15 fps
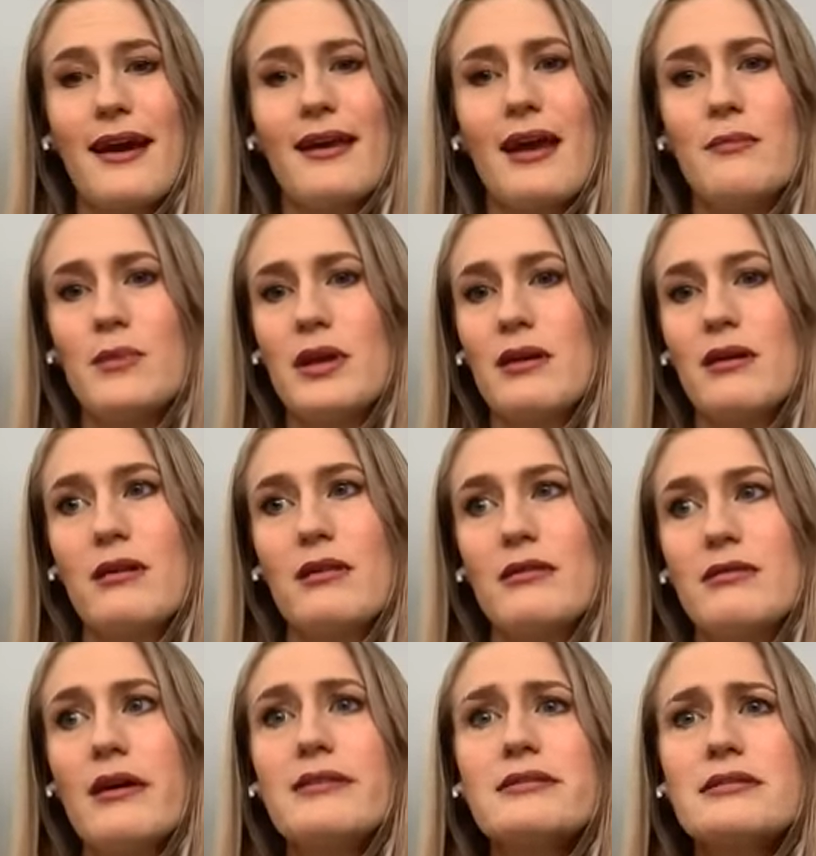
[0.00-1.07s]
And I mean,
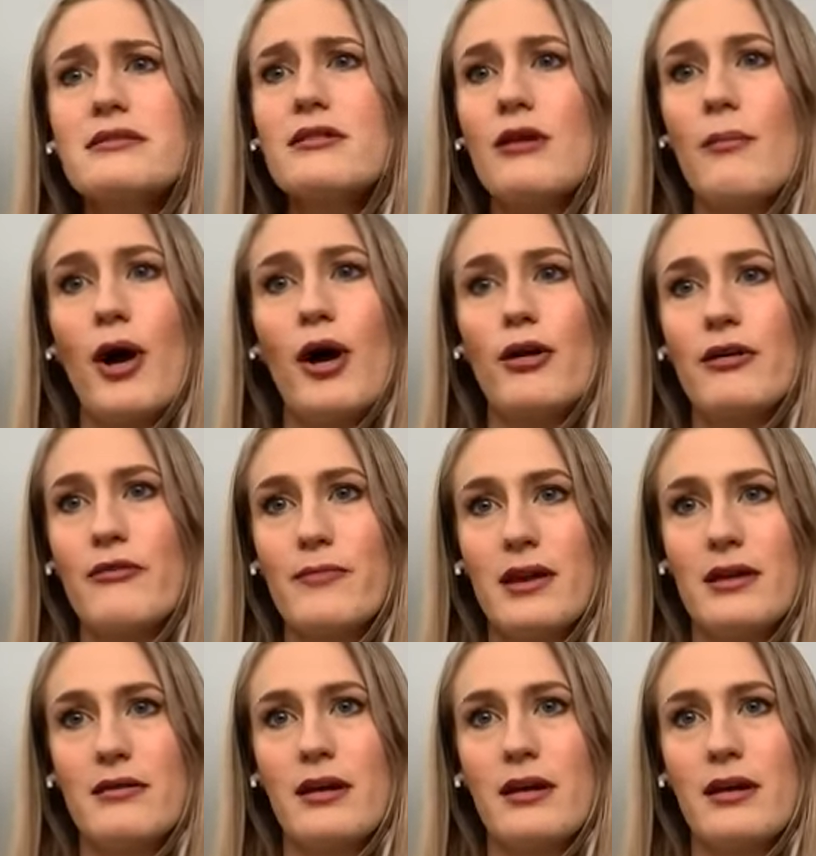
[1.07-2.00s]
that's still a part of me.